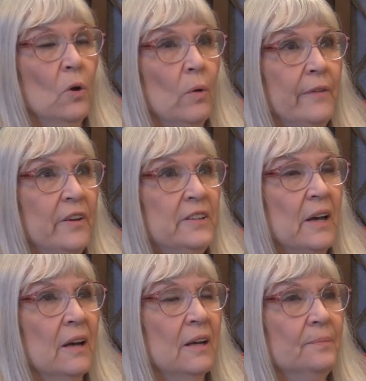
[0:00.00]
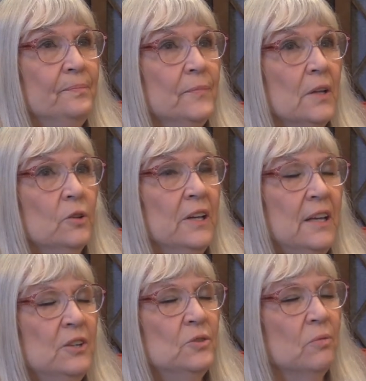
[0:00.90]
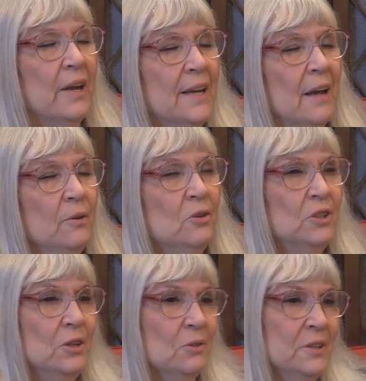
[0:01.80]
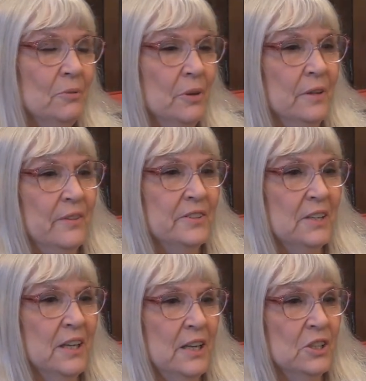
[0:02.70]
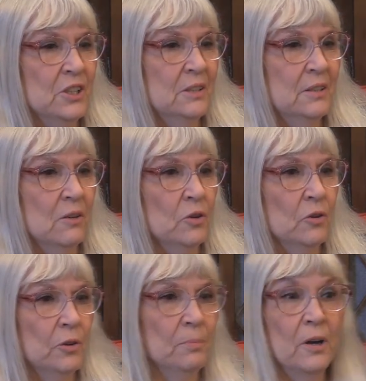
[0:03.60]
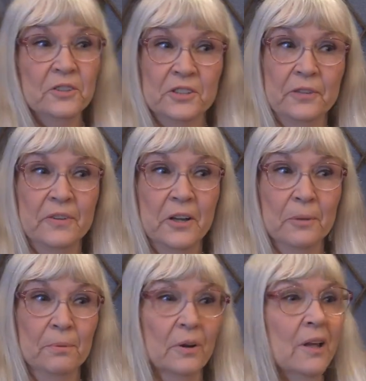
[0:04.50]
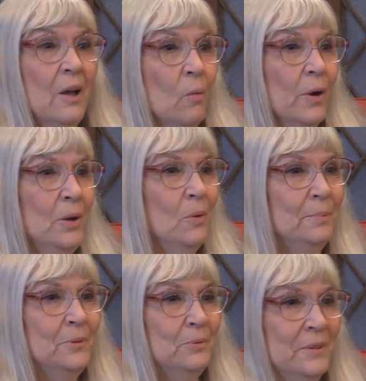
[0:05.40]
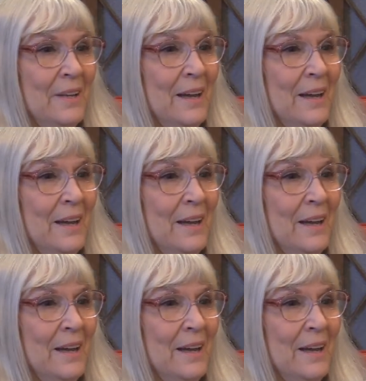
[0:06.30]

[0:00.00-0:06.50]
your wife uh, looking into right now? Usually, you're into an investigation, and you're in the process of another book. What are you up to with